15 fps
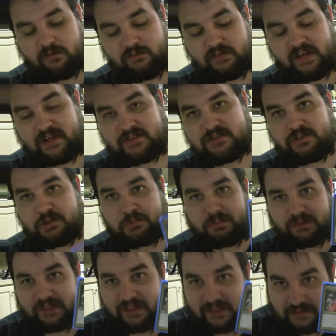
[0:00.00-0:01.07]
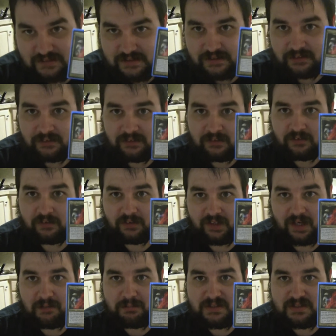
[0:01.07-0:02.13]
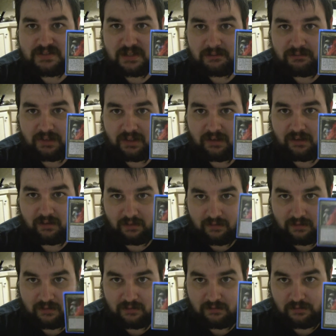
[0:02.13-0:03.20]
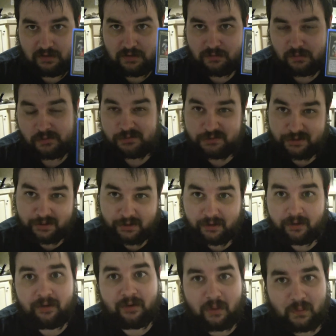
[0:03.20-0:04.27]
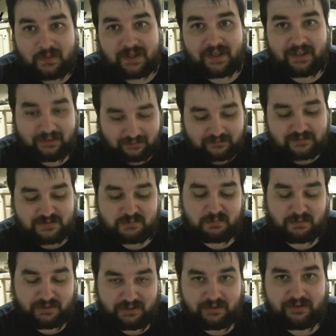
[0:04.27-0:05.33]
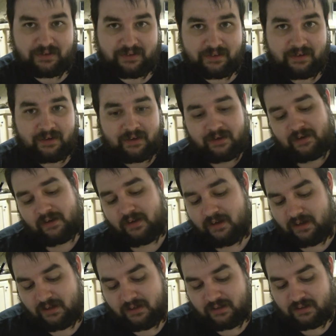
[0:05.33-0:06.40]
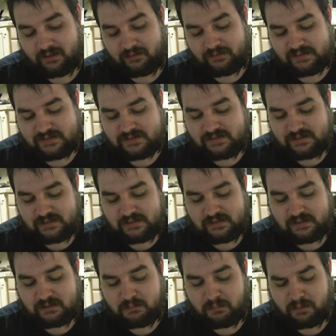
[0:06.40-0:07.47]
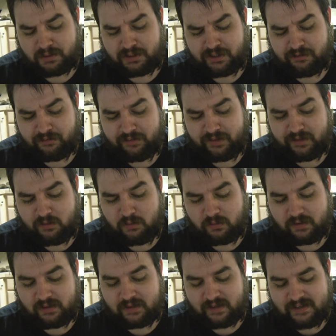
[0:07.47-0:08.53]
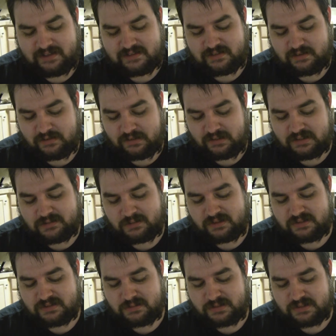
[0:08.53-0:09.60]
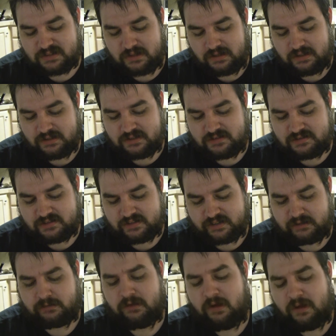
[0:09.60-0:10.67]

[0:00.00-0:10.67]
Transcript: Dax Duplicant. Copy something, dethrone trigger. Okay, it's pretty good. Let's see, Mercurial Geist, I think is what this one's called. It's a